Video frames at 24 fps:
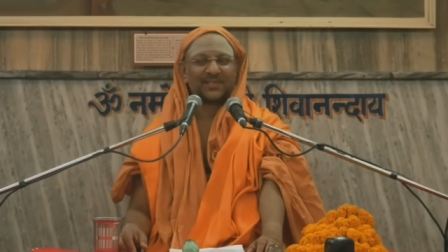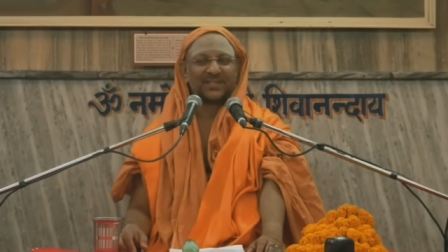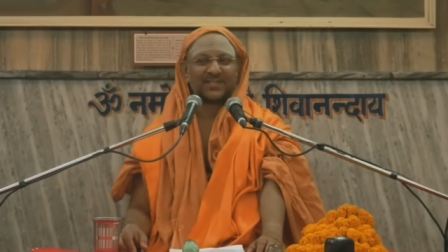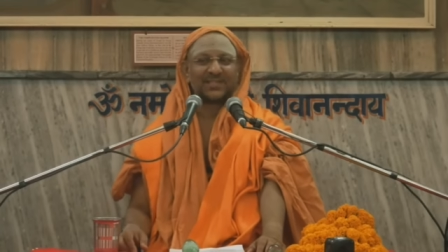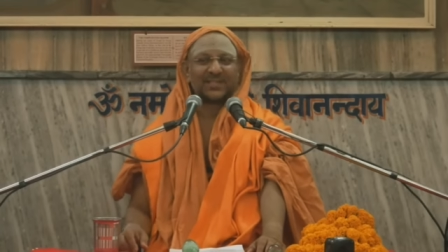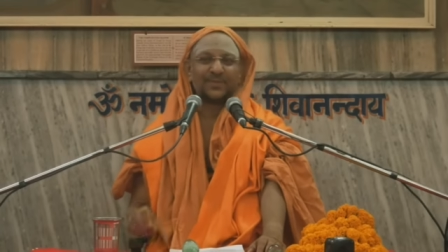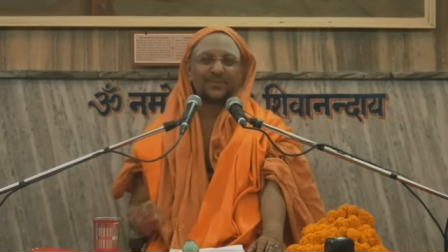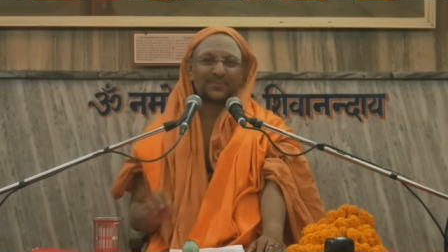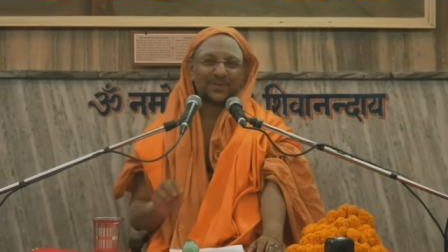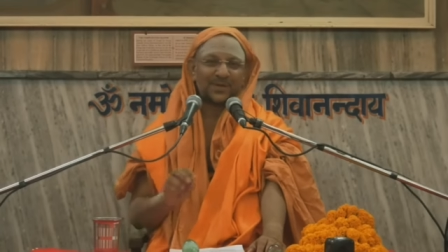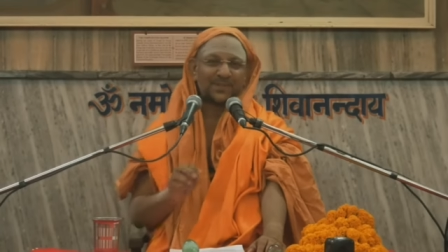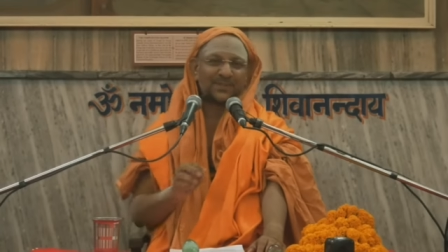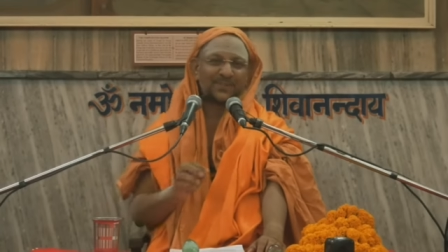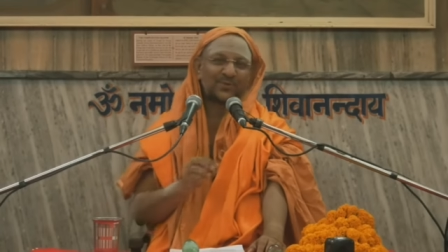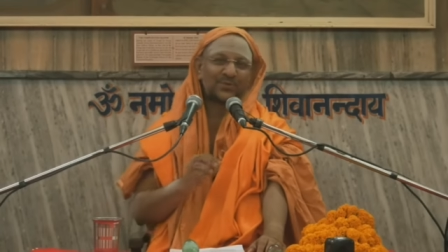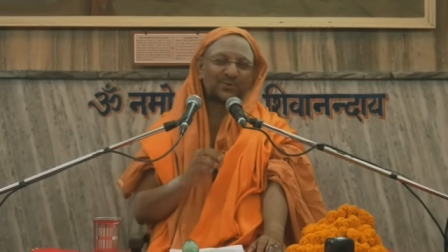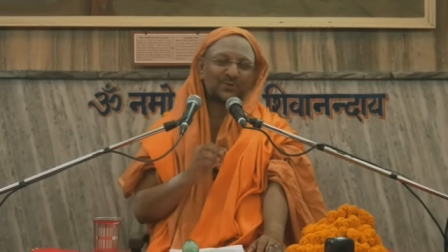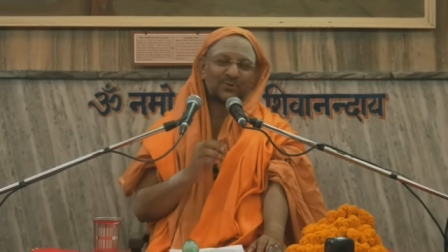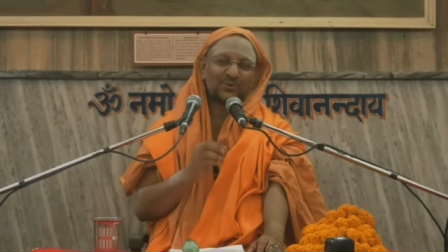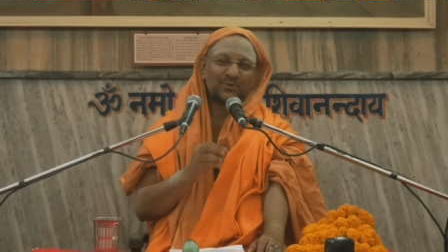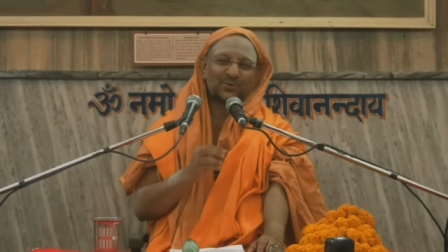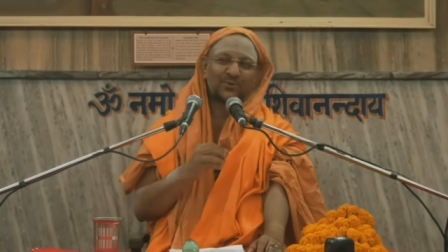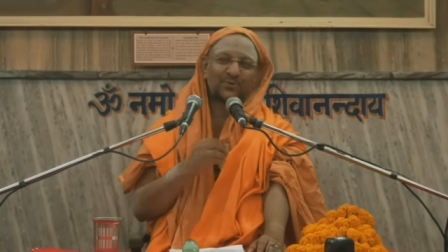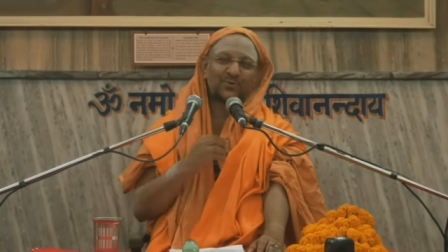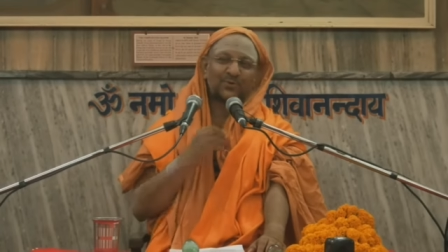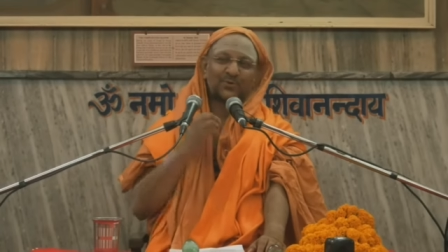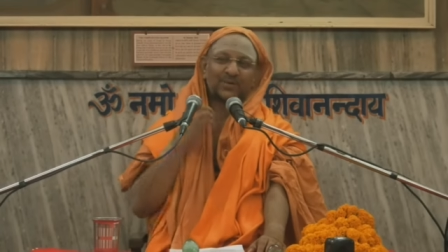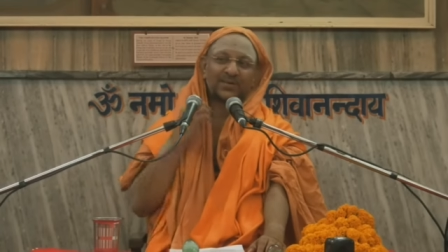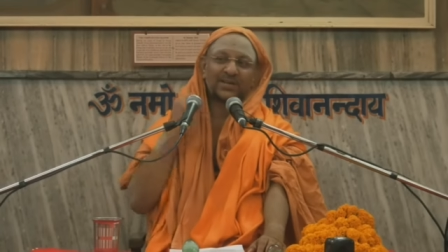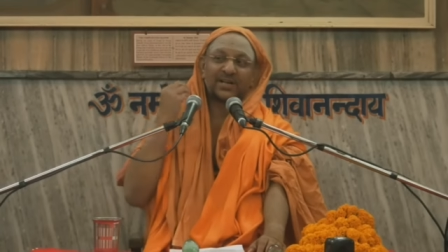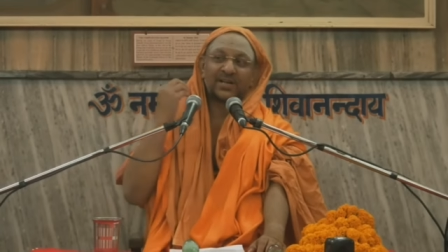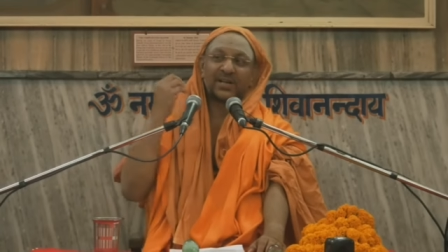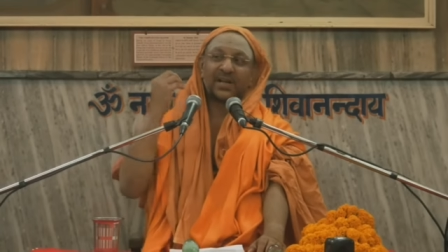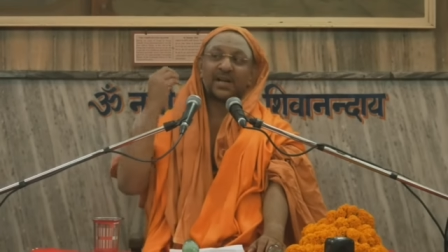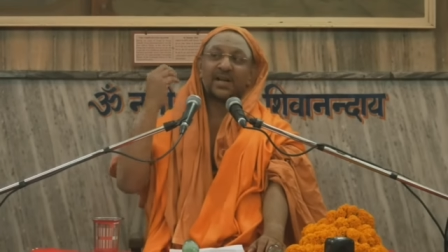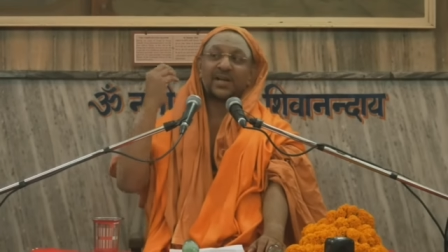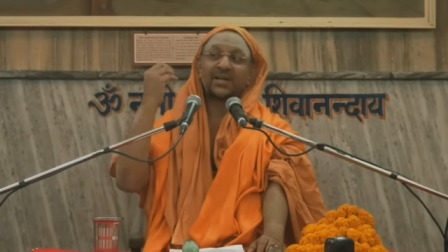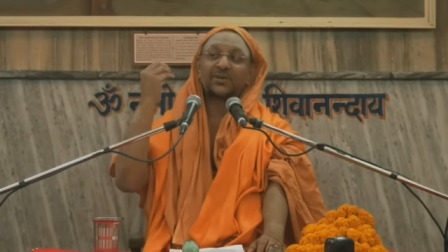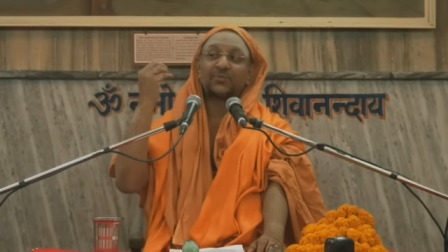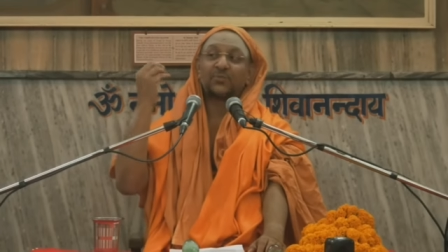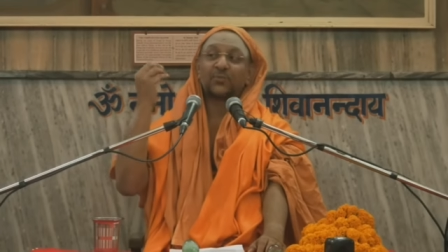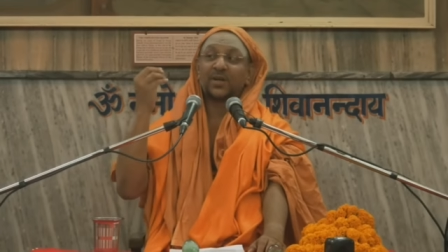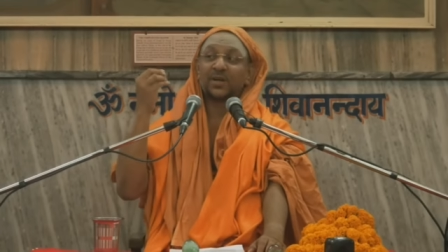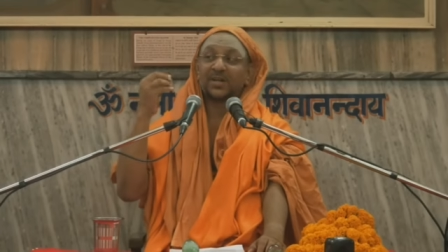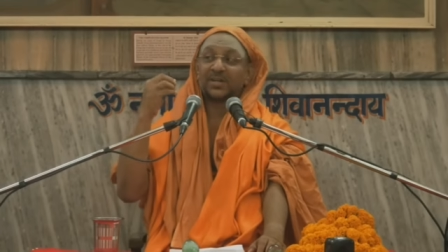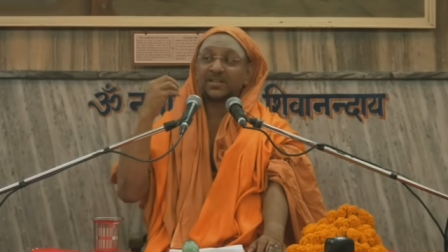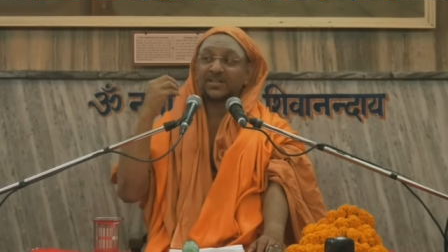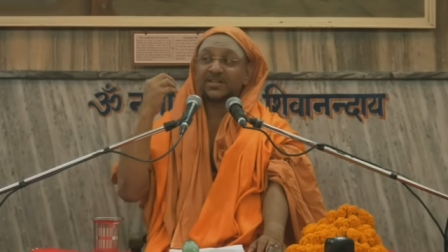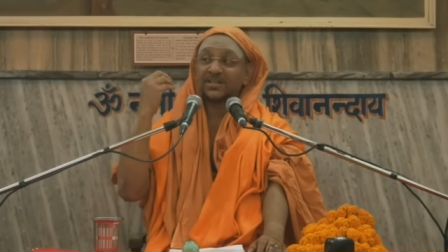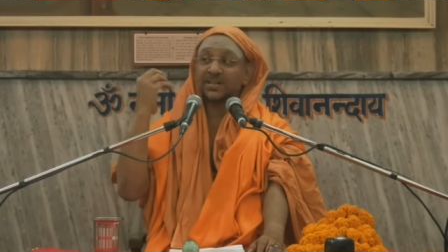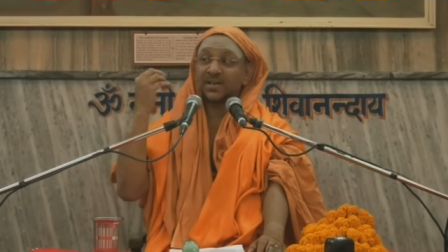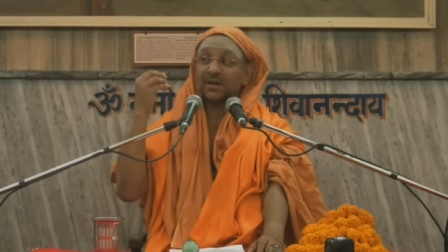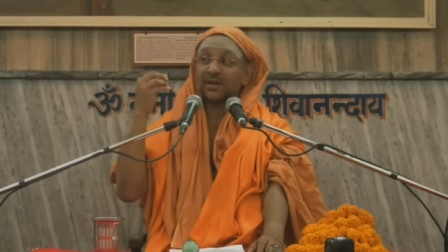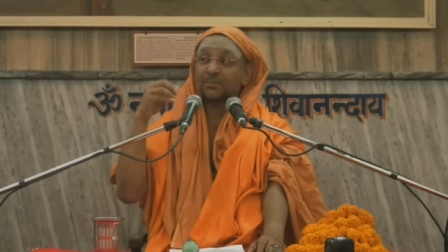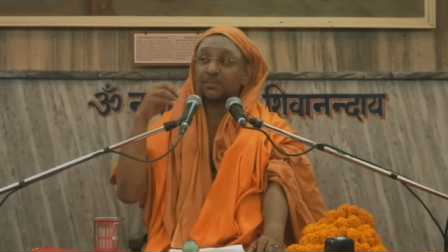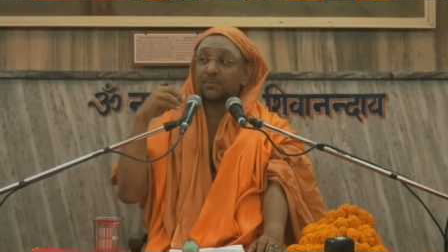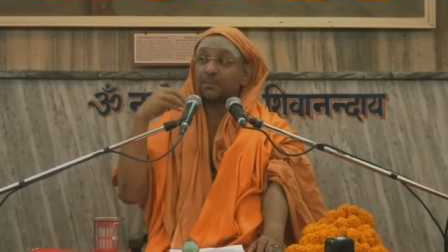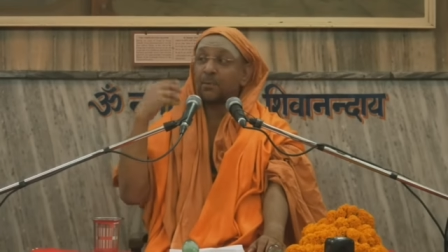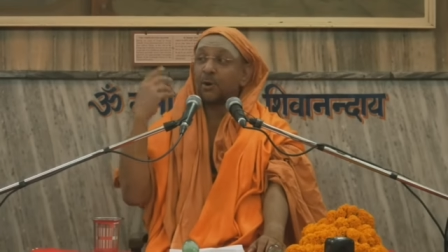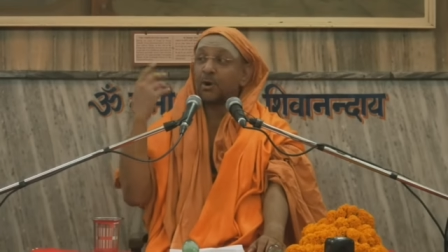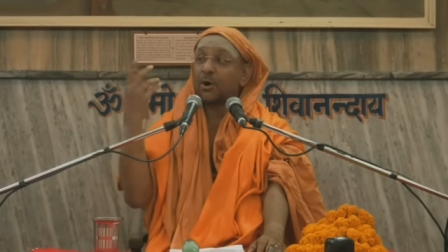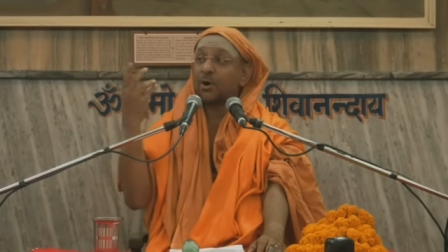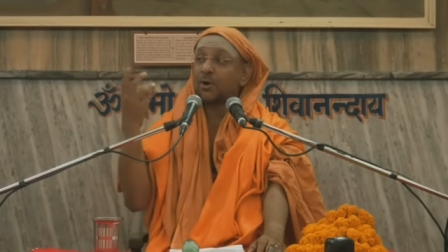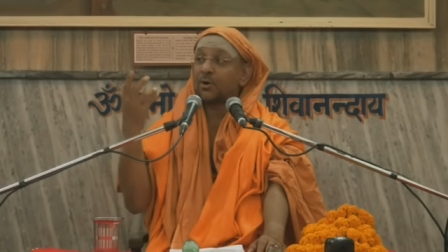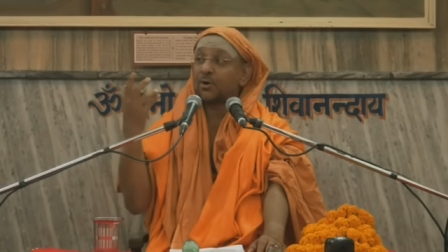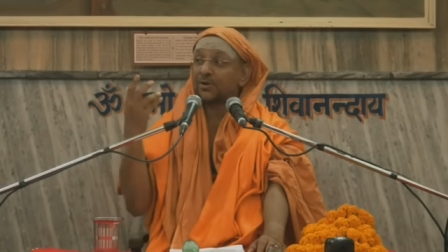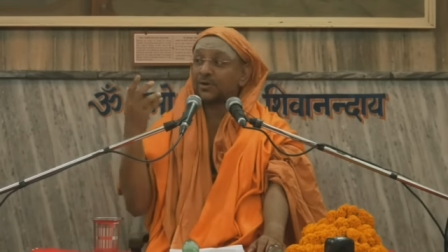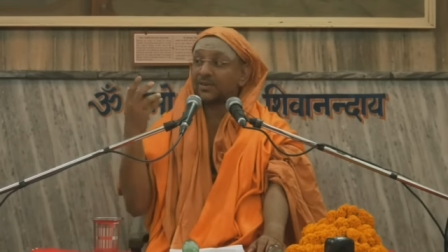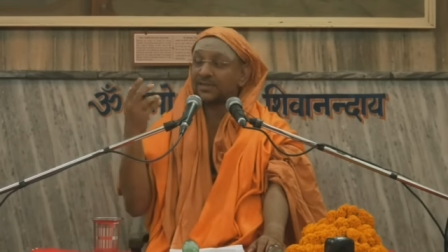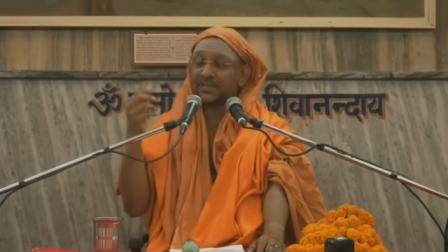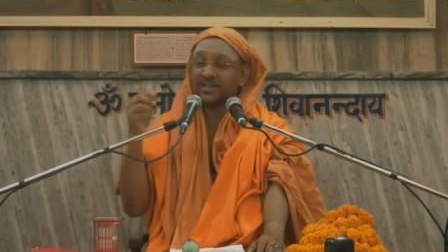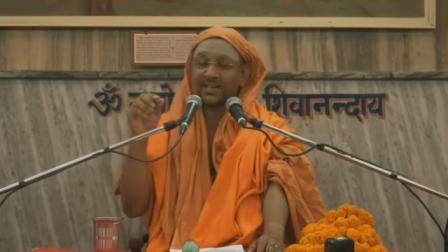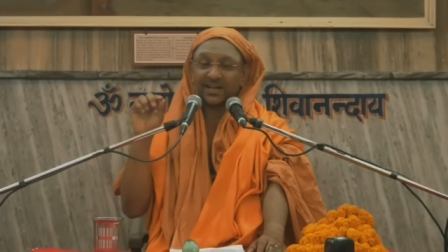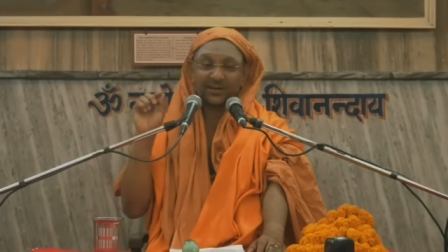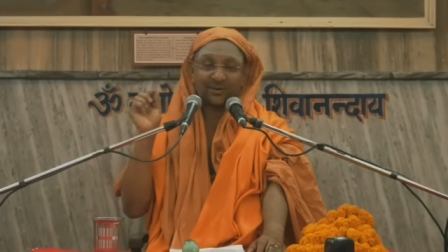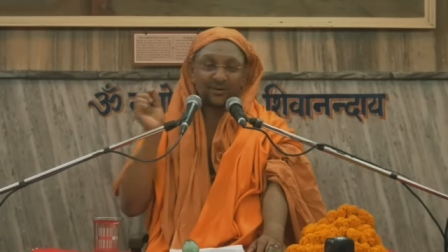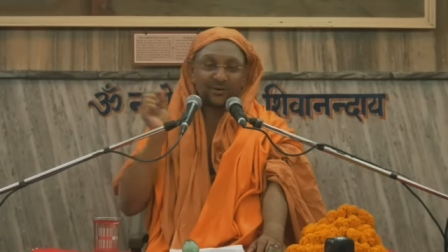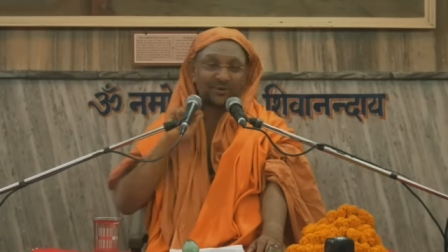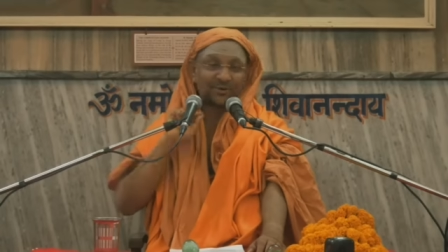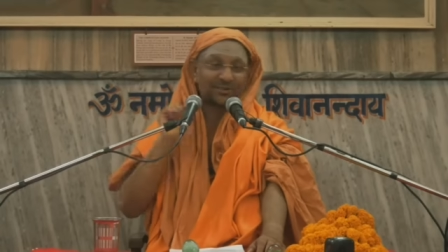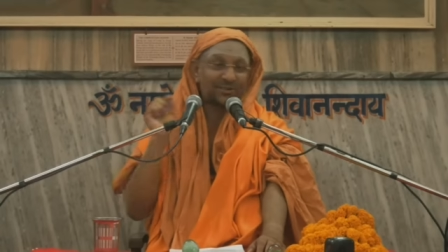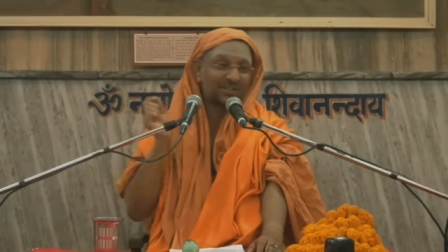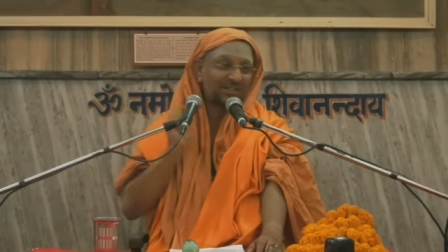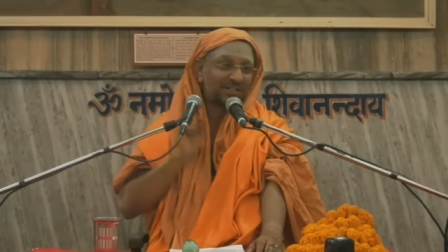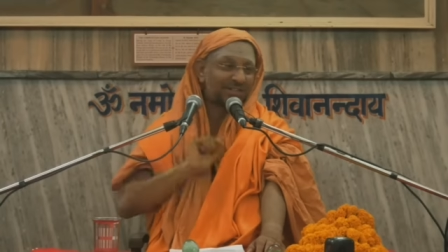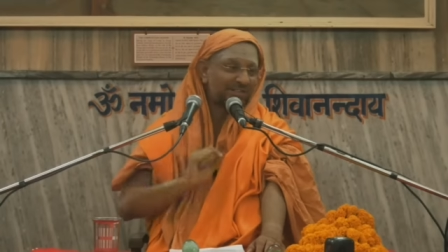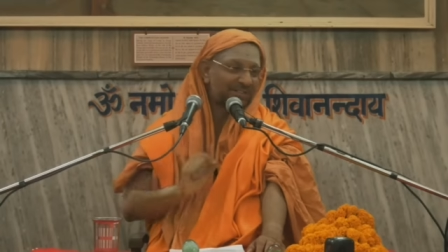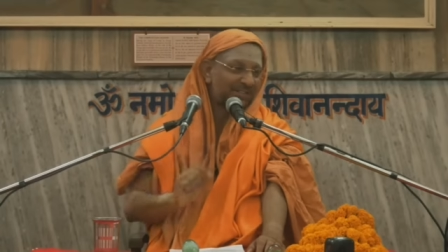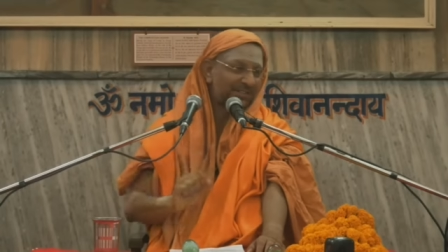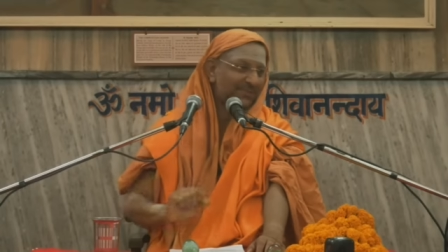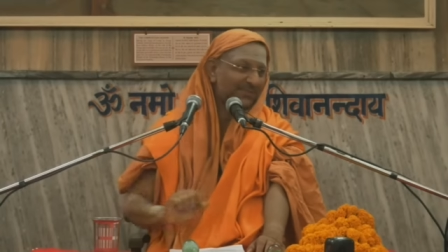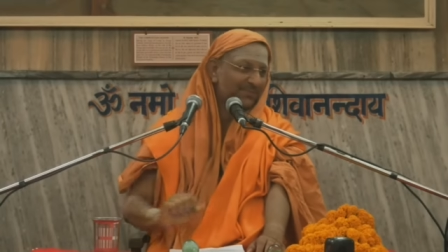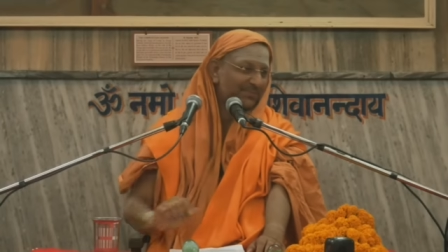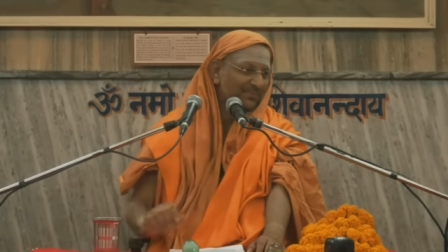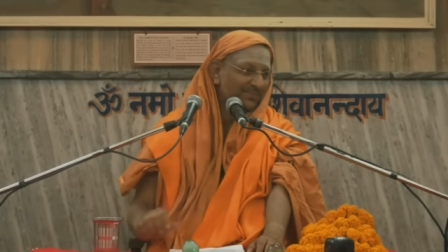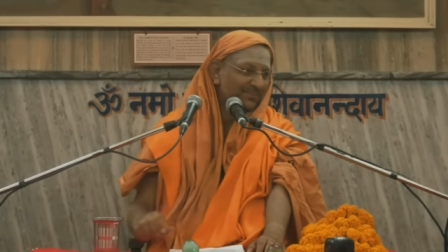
Sometimes you know, great works are born, they are not written.